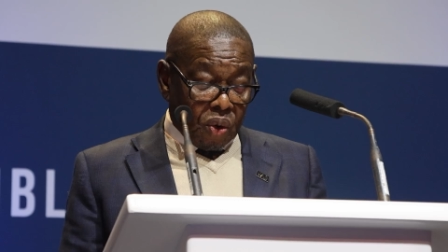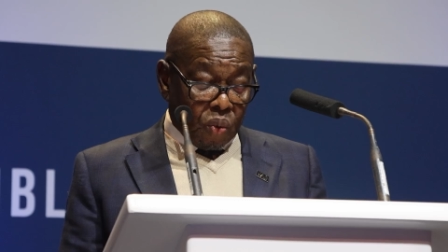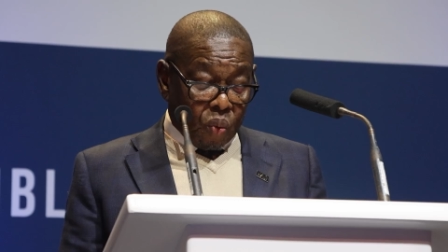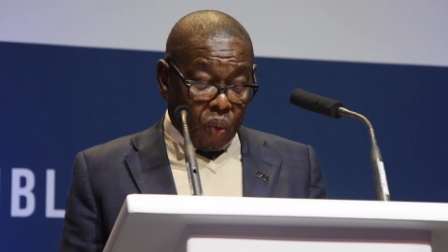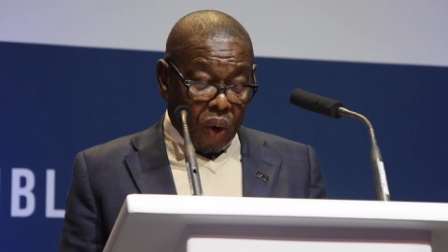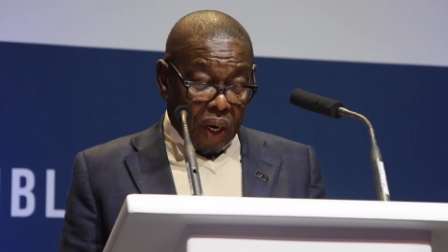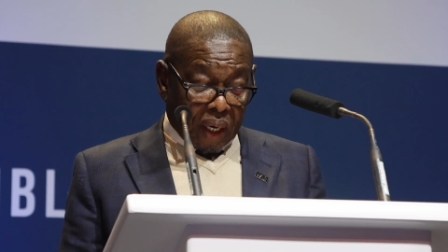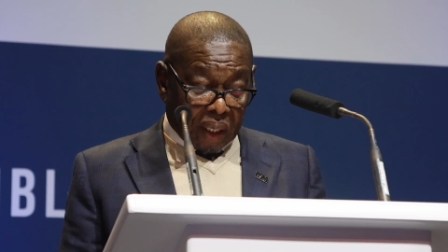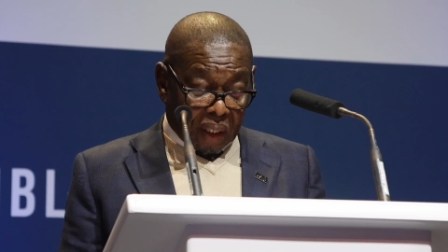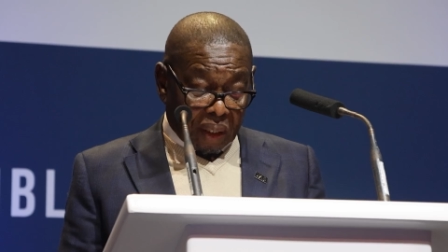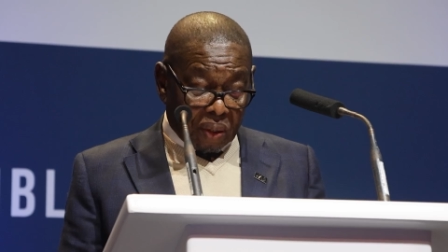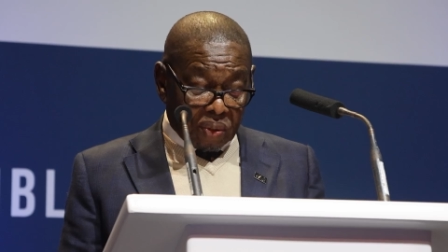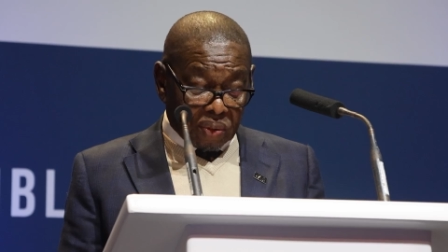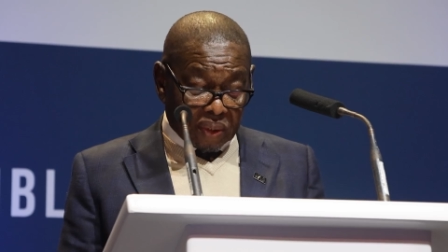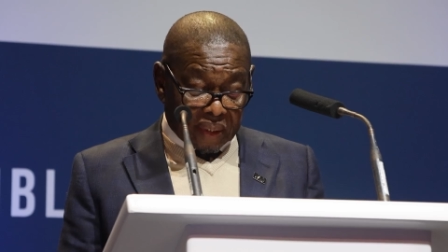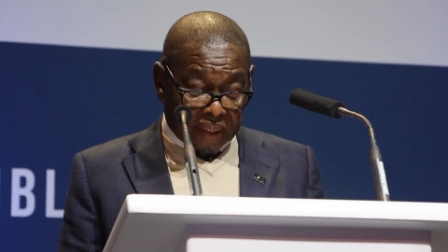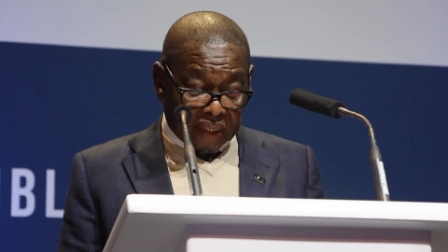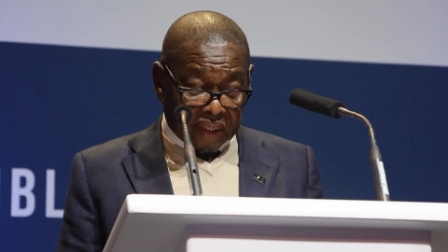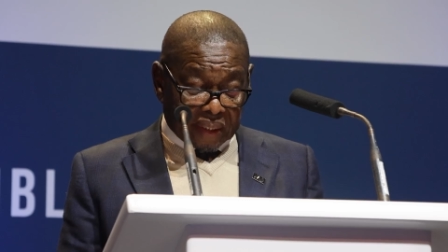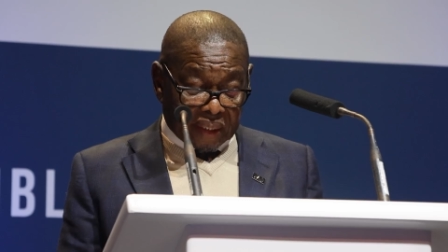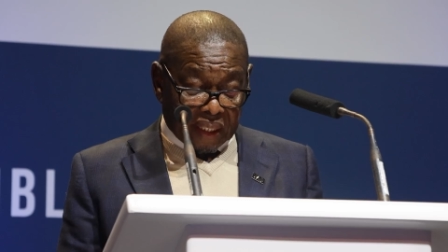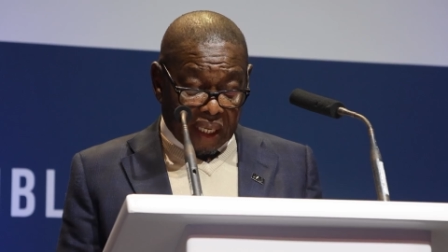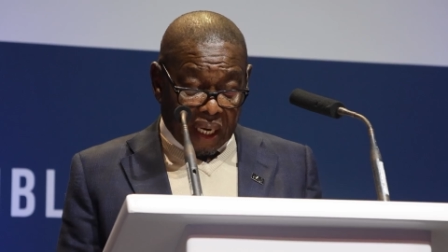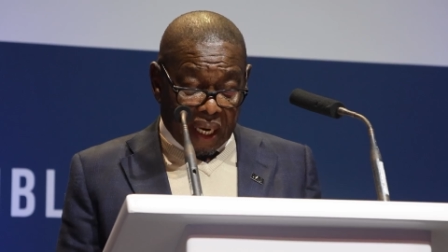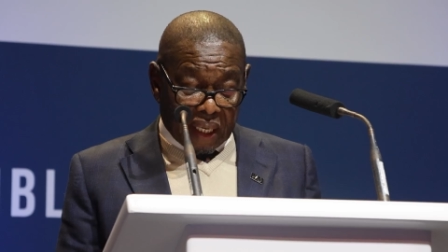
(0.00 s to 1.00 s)
were
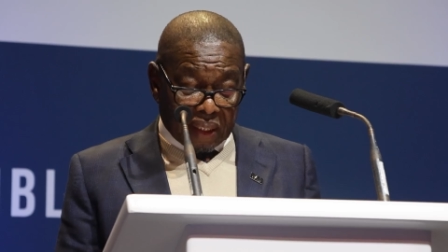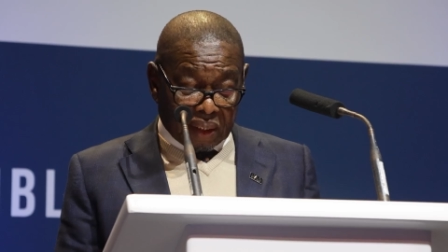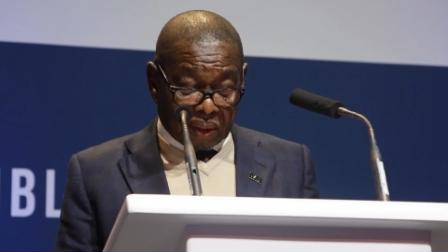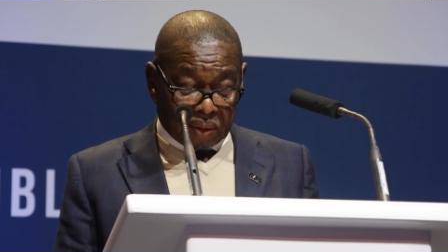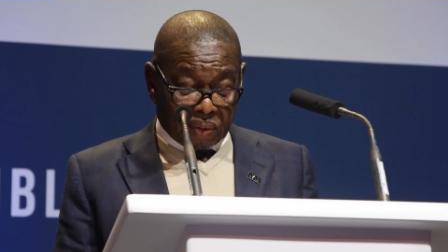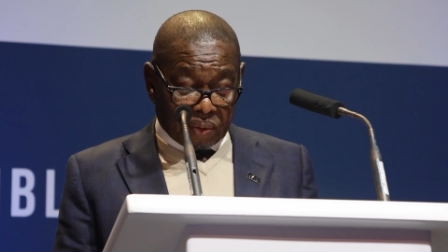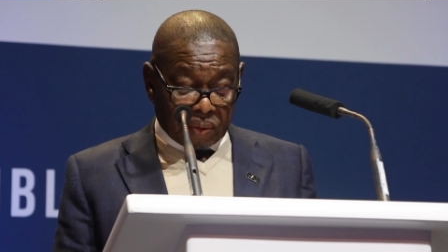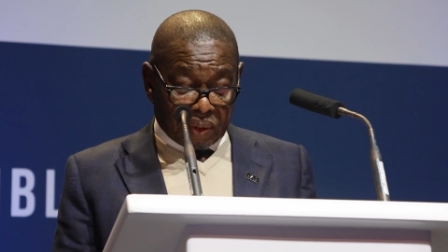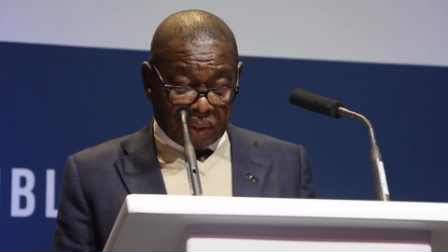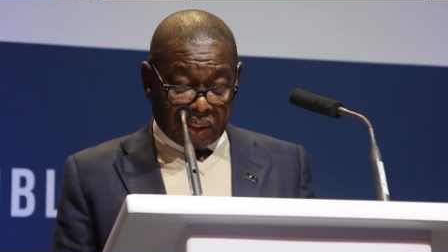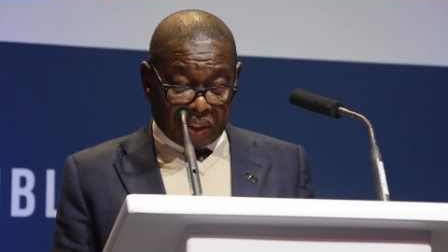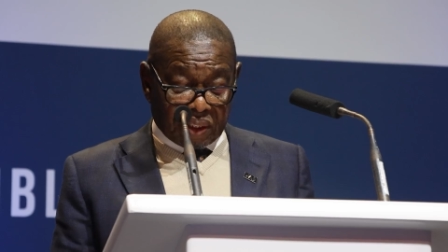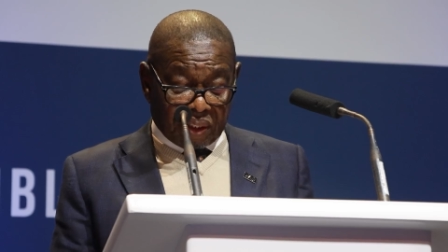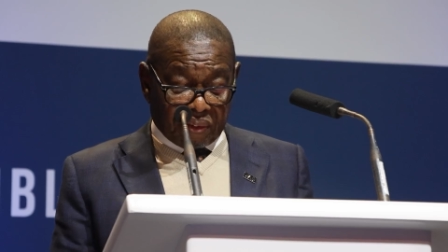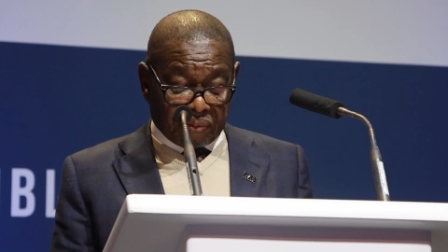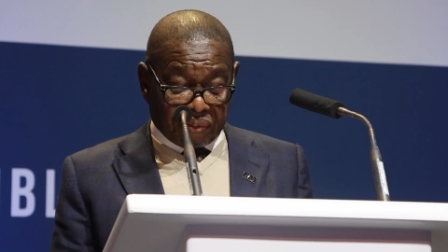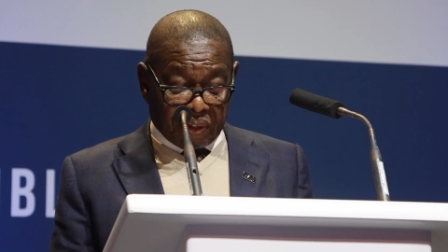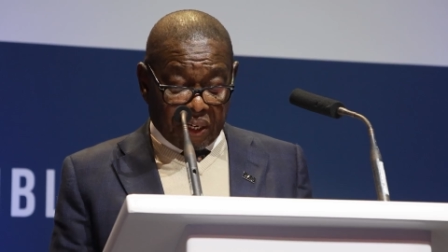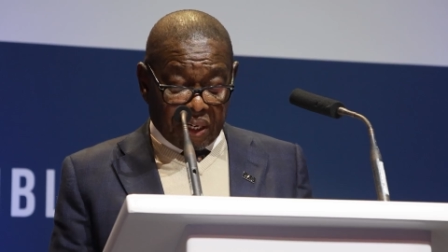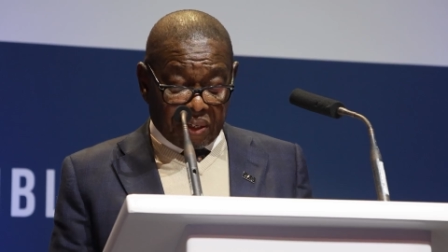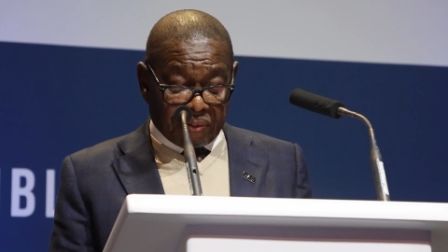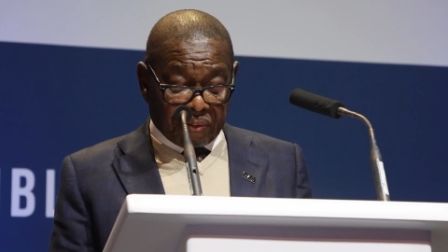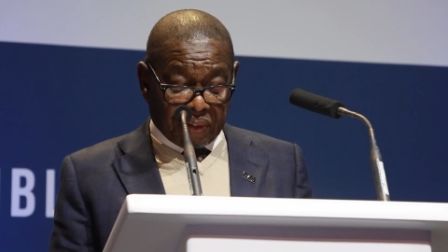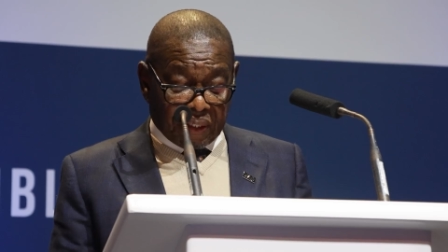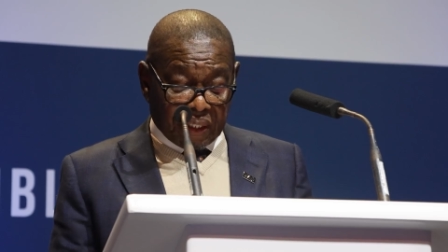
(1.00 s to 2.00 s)
closely tied to the
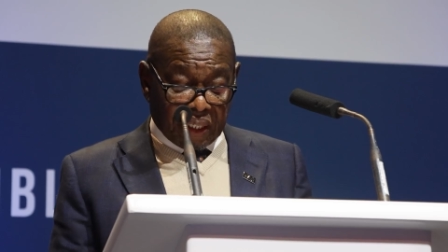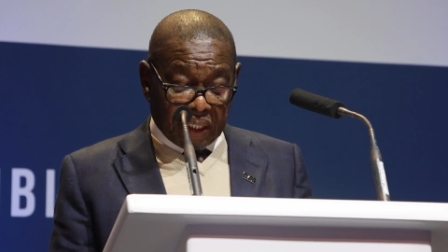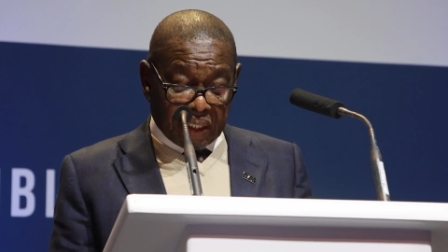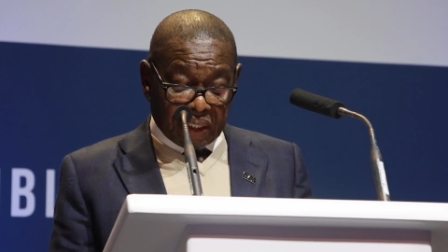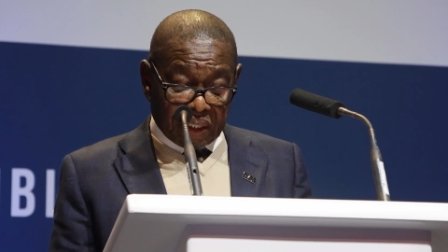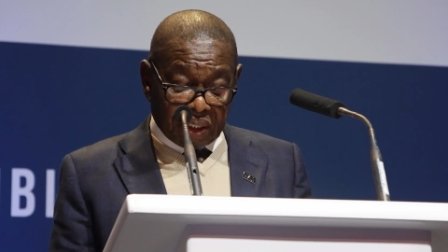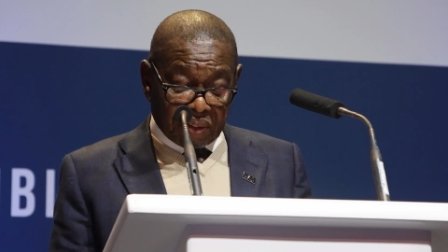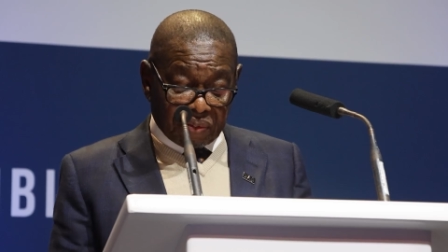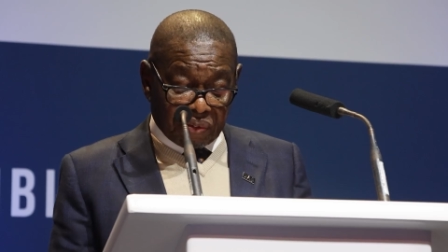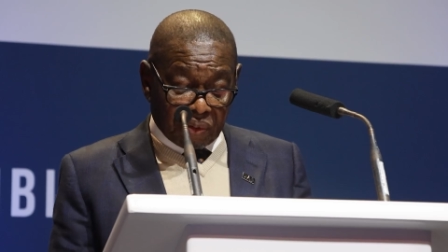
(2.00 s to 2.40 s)
survival and